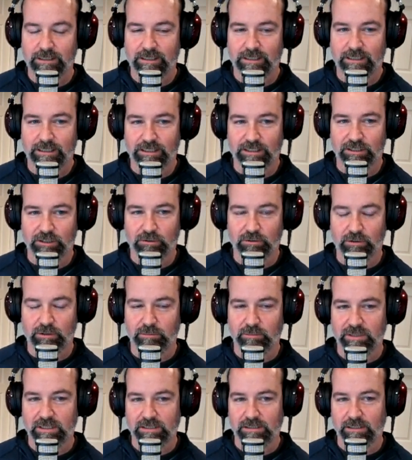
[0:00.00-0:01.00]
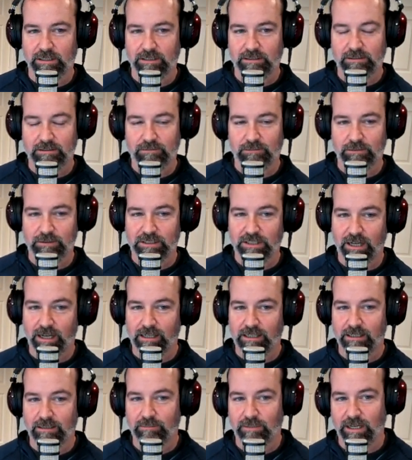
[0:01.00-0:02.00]
in your business, when we're
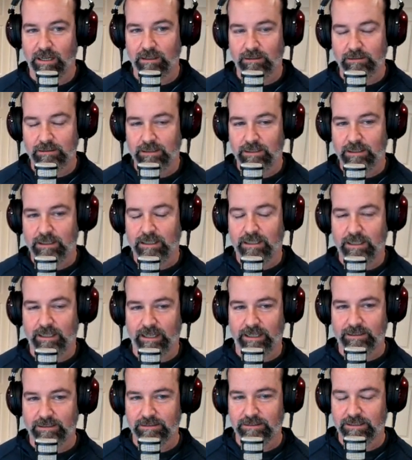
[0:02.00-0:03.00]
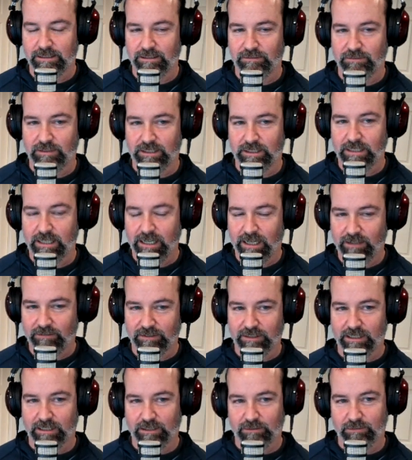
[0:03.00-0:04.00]
talking about connected TV,
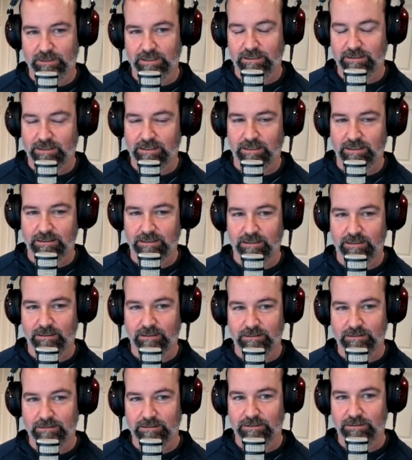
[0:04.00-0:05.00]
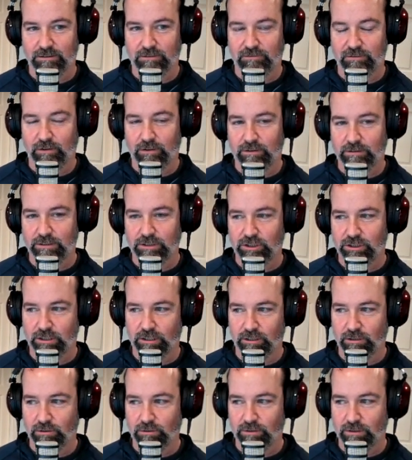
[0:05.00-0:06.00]
everything that we discussed here so far on the
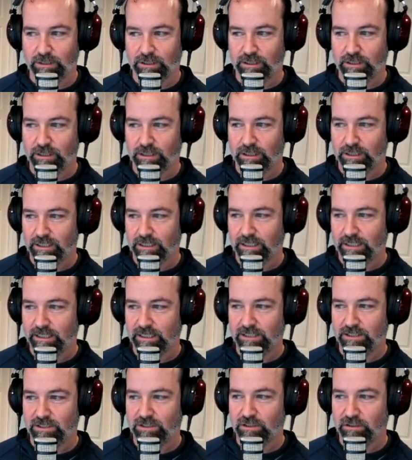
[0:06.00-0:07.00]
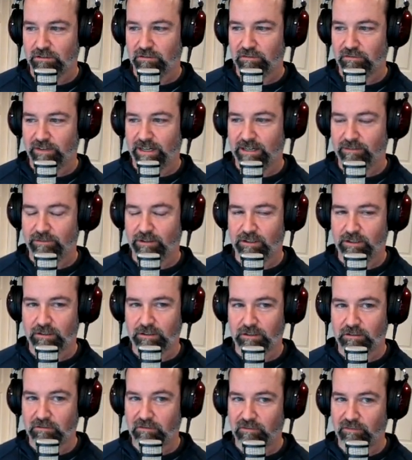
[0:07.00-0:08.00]
show is your favorite or
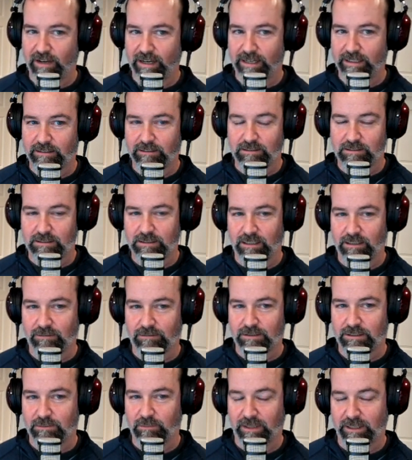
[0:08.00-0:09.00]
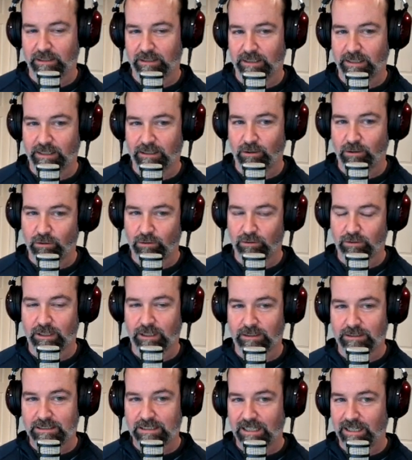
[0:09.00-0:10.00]
you find yourself spending a whole lot
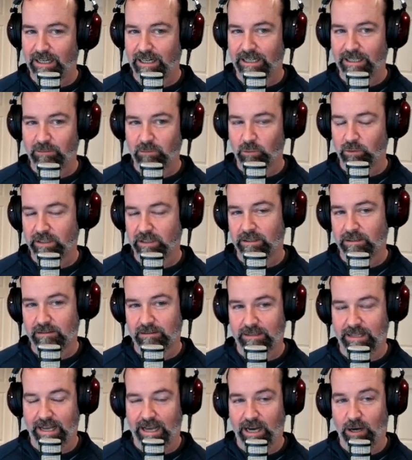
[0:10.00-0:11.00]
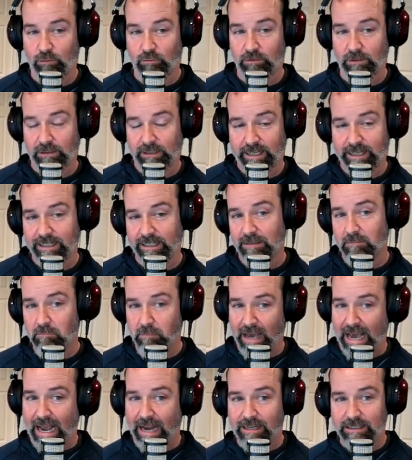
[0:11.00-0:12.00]
of time with now relating
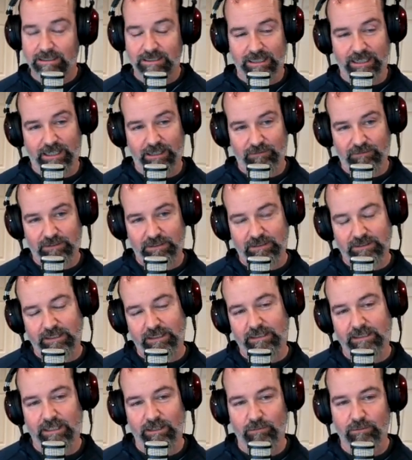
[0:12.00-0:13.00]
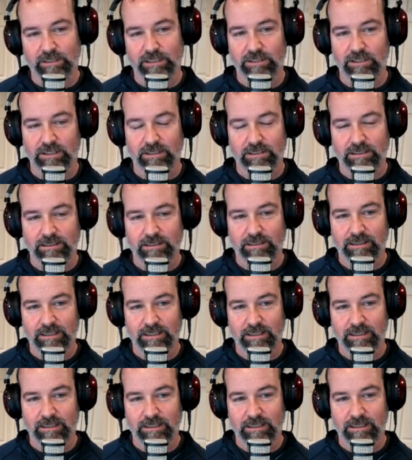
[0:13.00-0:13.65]
back to everything that we just